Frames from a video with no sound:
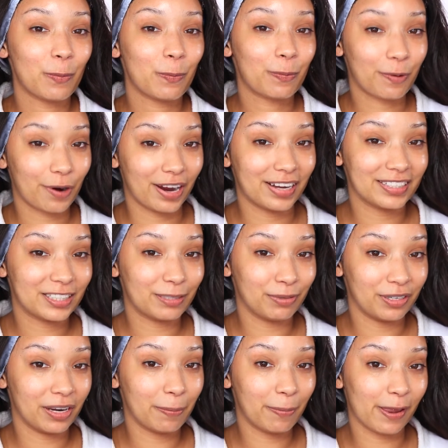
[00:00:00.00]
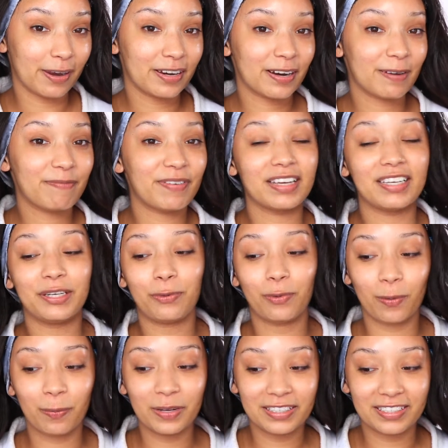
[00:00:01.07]
priced beauty blender, but you
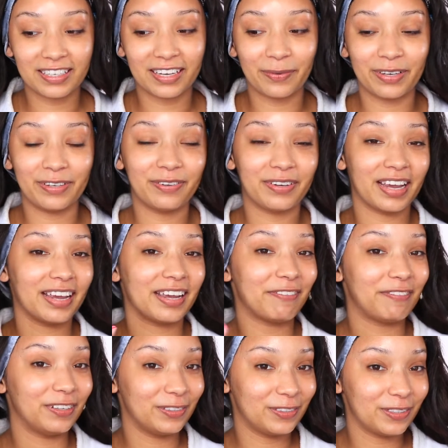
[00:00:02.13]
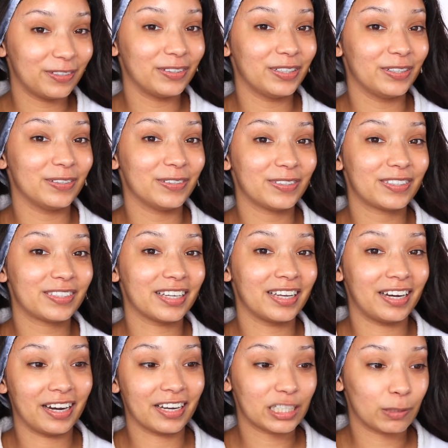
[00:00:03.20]
will be seeing what you get if you do use an
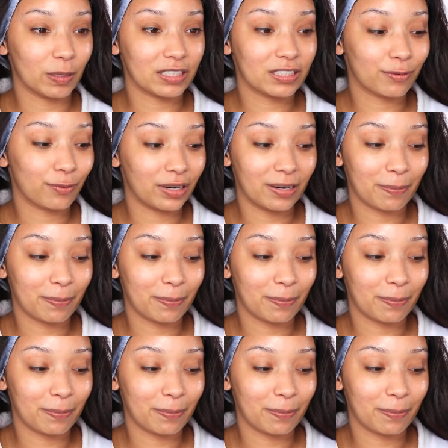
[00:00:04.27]
inexpensive one,